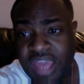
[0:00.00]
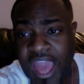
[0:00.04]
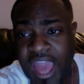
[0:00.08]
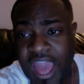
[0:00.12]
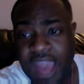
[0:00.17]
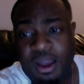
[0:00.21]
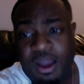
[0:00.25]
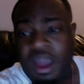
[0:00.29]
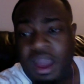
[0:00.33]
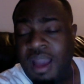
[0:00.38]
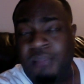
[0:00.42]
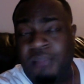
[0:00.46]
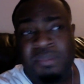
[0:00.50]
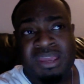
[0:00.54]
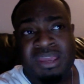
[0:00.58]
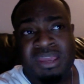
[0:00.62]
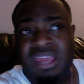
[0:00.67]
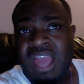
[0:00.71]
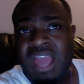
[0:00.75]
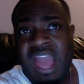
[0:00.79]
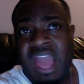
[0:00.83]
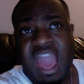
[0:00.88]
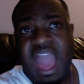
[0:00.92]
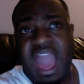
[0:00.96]
I, will
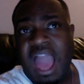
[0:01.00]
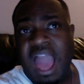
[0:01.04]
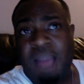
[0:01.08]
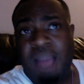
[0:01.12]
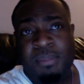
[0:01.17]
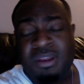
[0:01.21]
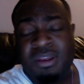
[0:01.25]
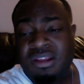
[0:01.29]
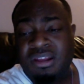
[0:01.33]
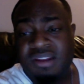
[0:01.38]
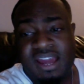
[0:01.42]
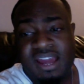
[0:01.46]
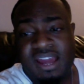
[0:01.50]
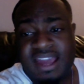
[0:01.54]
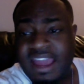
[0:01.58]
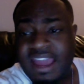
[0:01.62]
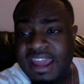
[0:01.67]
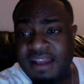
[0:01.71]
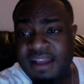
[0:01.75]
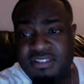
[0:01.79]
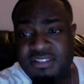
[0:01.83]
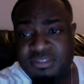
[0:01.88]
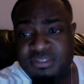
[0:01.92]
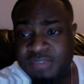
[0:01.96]
be I'll be looking like I
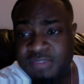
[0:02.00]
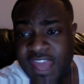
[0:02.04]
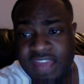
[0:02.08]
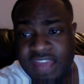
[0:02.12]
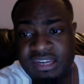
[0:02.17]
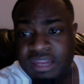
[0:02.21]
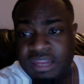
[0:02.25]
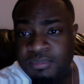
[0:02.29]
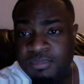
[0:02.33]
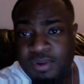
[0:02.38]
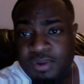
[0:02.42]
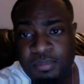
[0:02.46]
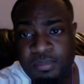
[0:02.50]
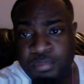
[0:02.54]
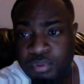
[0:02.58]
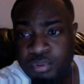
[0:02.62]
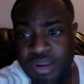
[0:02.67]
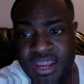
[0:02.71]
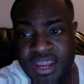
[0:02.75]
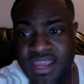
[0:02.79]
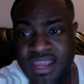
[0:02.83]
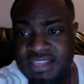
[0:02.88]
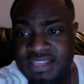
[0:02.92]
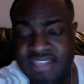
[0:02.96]
got on some goddamn
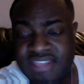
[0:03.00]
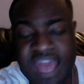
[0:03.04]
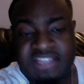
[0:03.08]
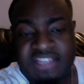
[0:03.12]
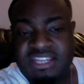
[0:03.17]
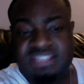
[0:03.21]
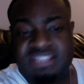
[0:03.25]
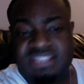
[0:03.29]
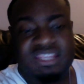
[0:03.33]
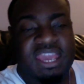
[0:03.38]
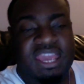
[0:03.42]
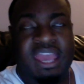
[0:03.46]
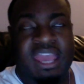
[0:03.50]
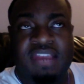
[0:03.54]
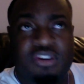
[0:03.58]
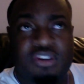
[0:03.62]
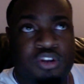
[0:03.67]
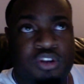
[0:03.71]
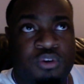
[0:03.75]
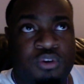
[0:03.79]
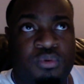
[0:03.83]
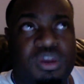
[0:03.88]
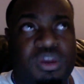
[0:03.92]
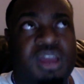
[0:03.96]
capris. I just can't
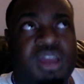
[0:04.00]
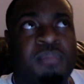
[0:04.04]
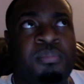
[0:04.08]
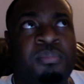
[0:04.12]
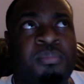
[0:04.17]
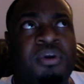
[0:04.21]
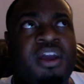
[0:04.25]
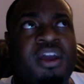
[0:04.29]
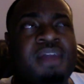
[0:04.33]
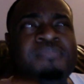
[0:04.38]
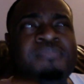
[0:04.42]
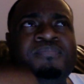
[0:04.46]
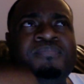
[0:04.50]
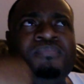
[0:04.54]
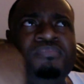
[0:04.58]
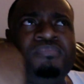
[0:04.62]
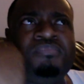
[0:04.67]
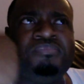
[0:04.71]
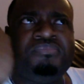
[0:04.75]
do it. But